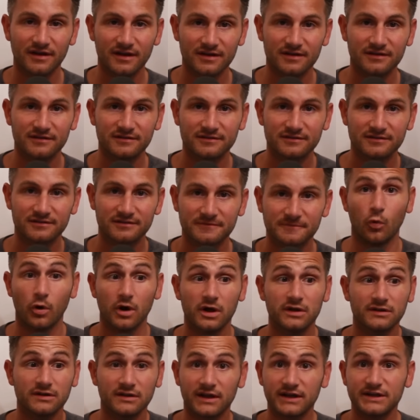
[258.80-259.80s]
days.
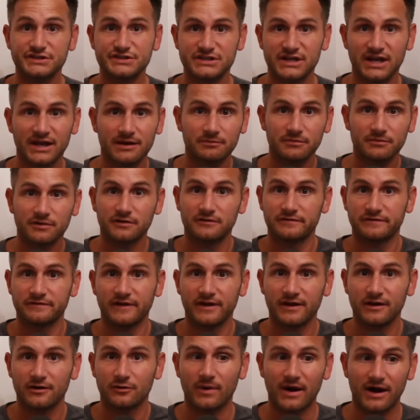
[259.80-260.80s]
One like GM could
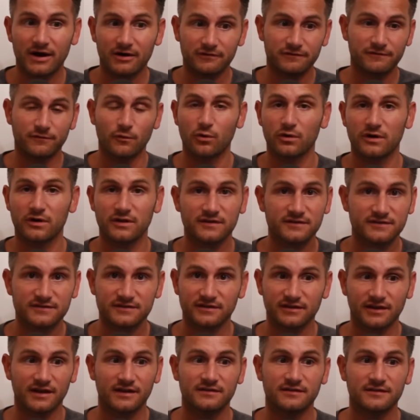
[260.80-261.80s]
fail while Ford and
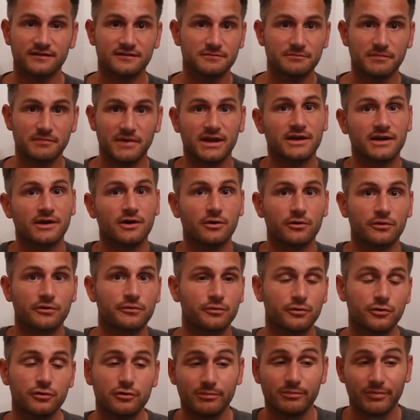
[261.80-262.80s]
Stellantis may go
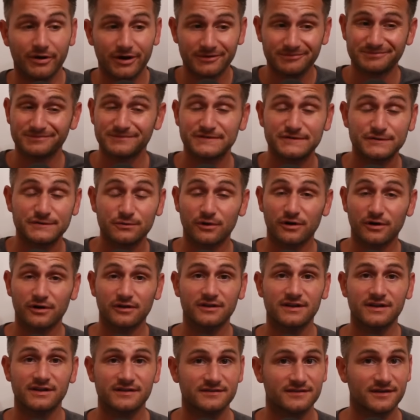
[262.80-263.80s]
through, but too
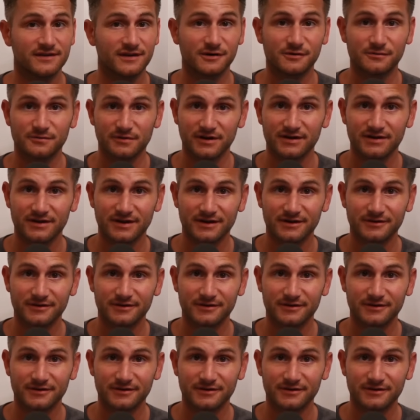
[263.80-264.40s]
early to tell right